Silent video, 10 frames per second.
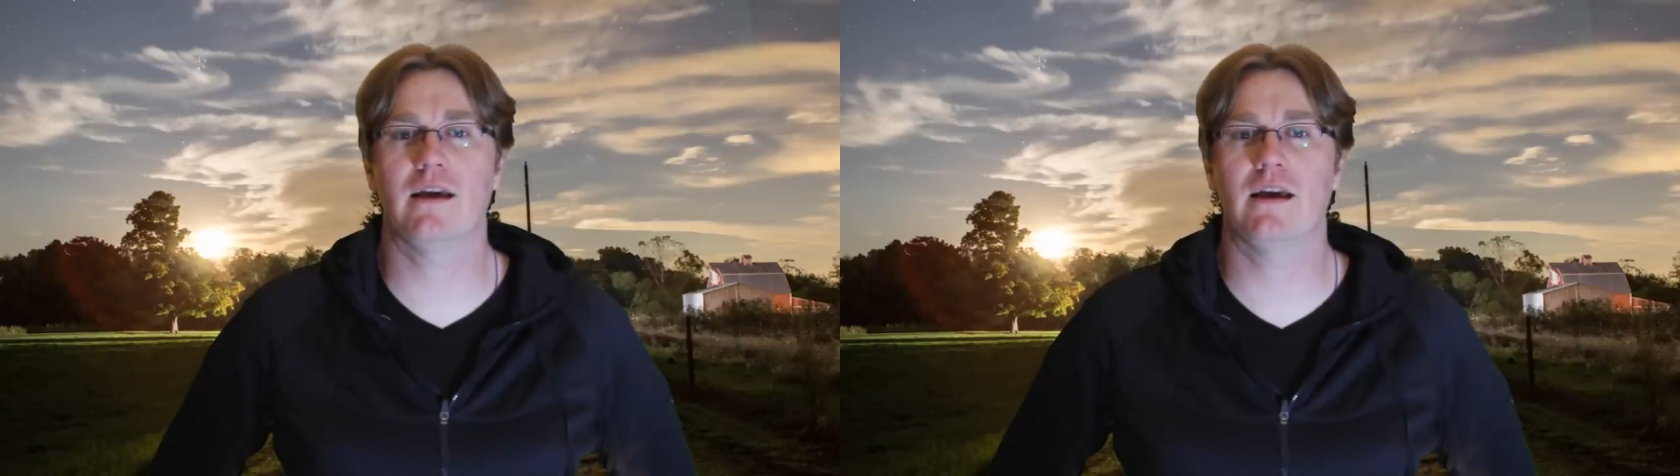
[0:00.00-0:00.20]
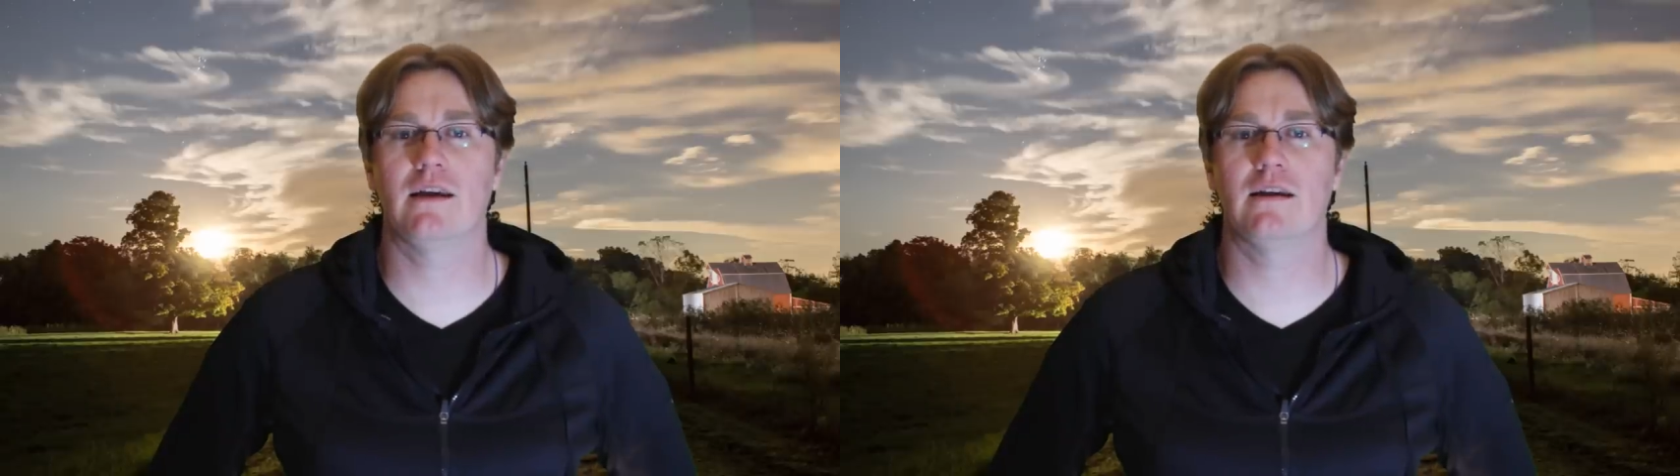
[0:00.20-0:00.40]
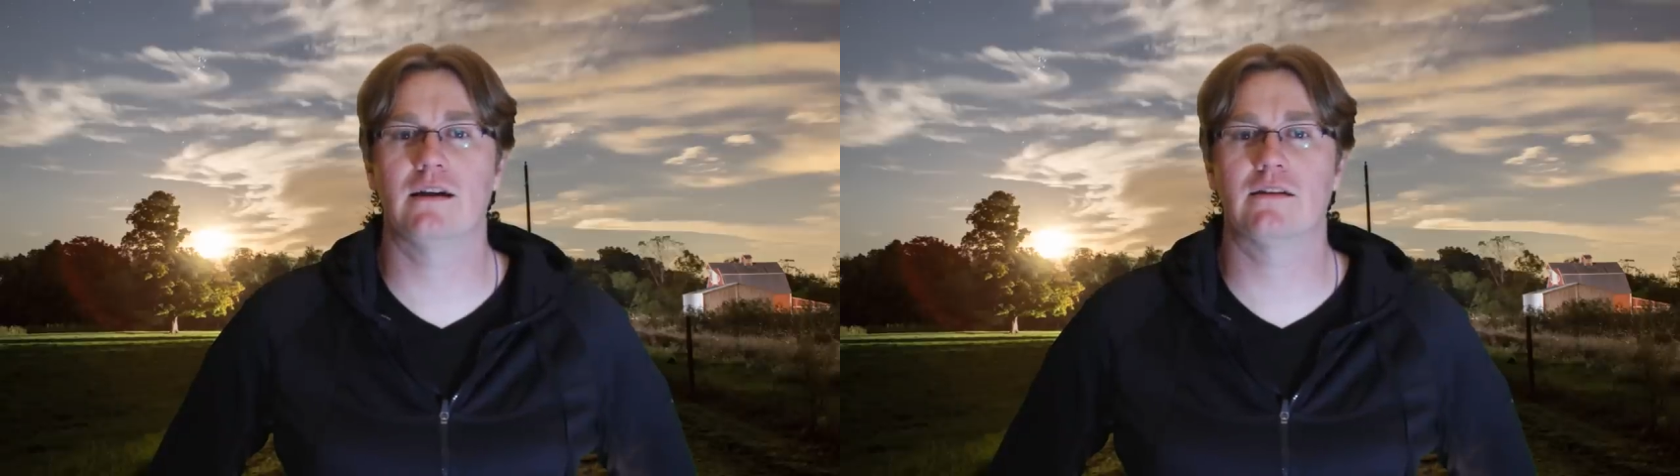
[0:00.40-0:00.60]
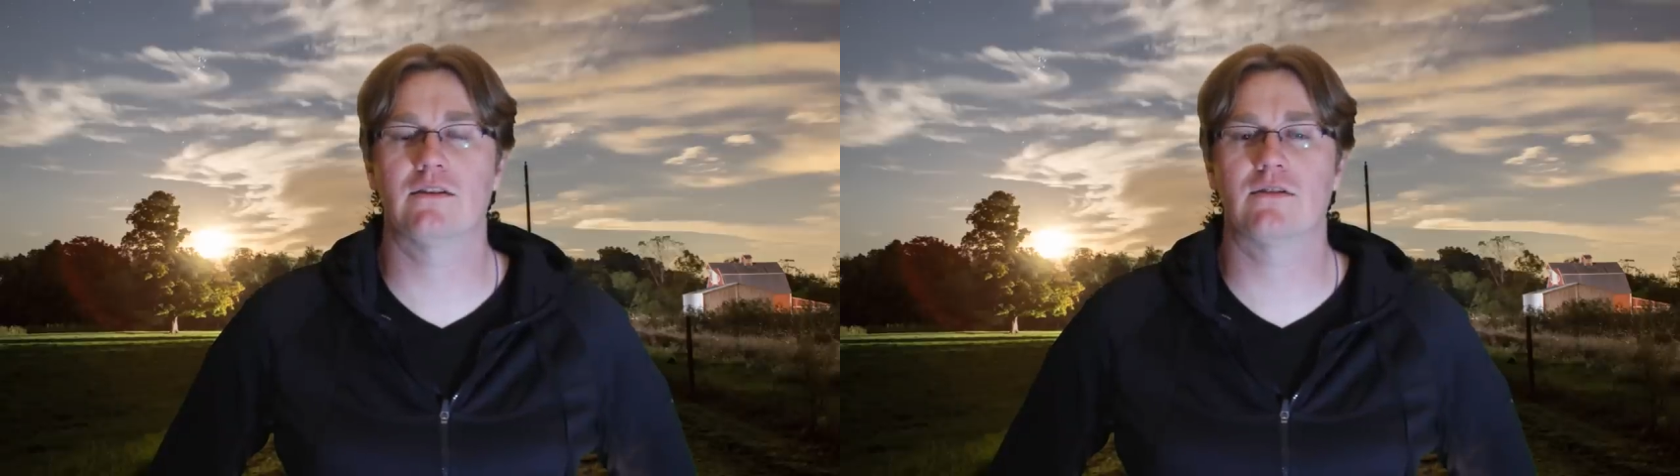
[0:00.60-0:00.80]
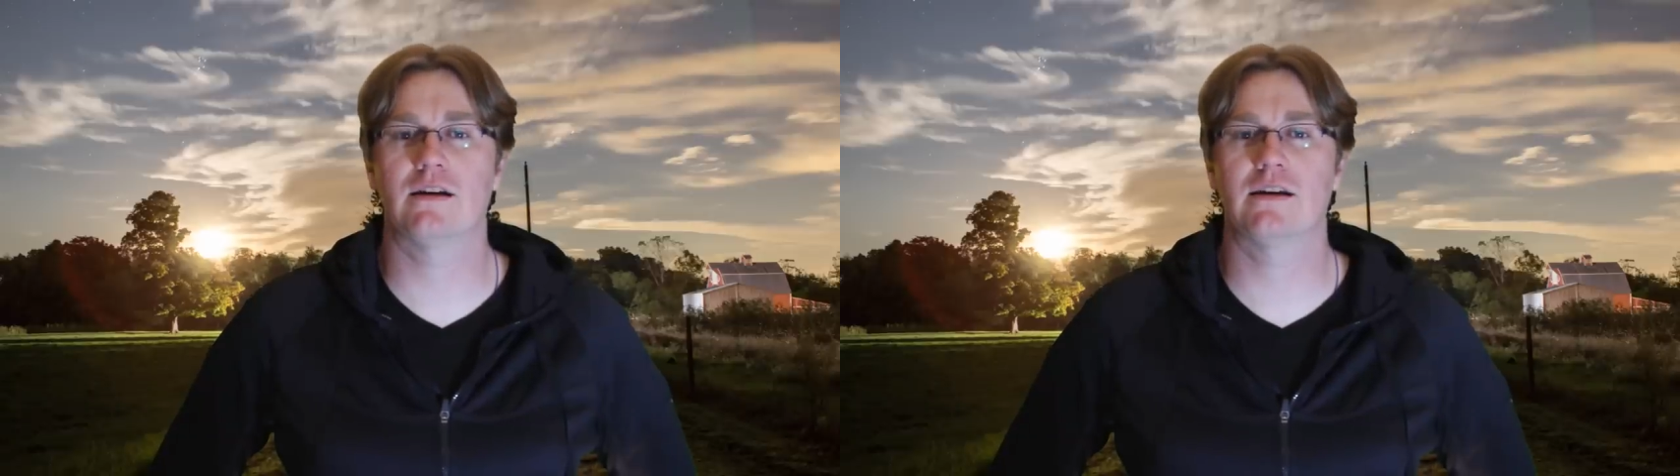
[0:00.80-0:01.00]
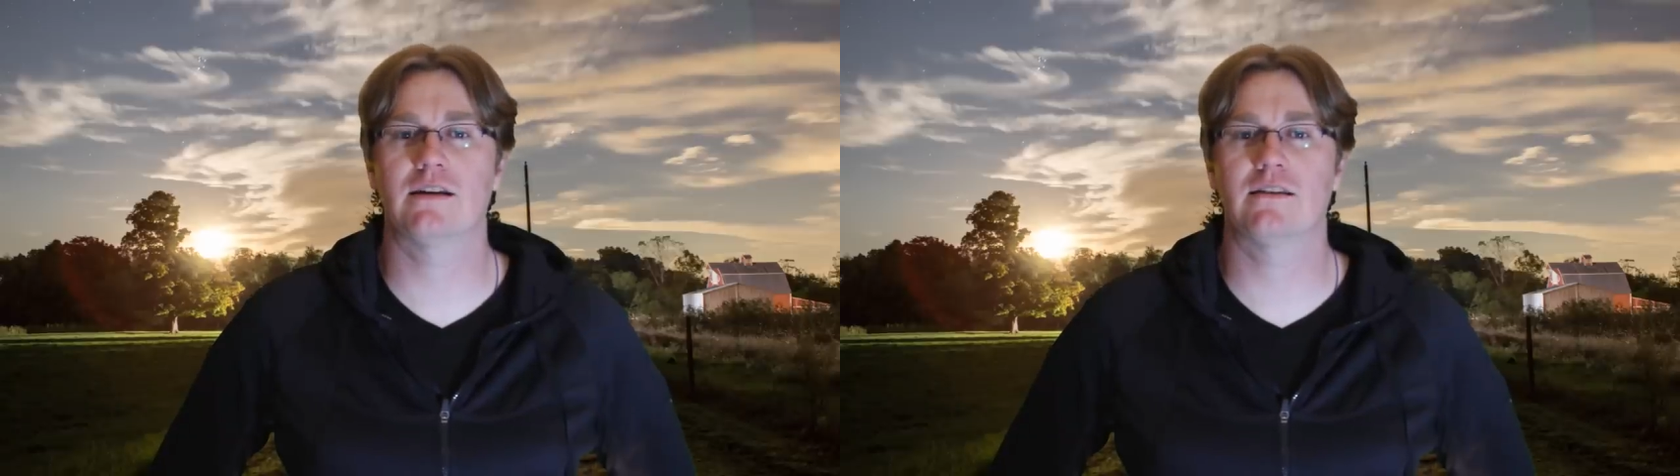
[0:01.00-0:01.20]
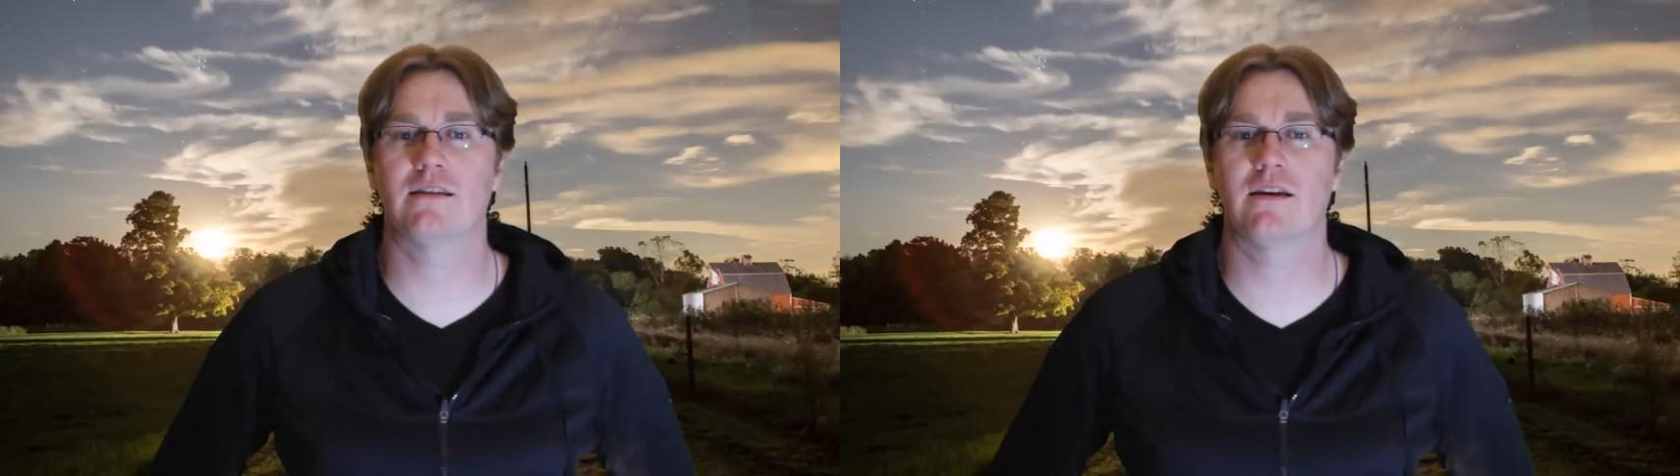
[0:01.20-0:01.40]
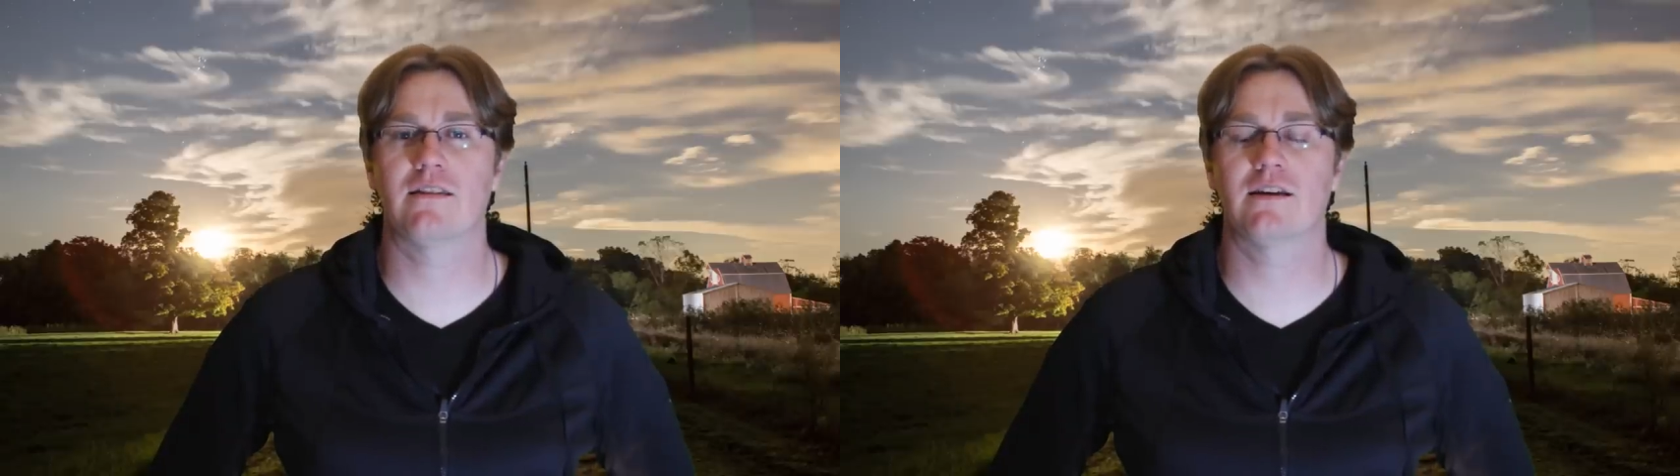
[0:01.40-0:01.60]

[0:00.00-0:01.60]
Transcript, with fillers: And uh, just trying to get uh,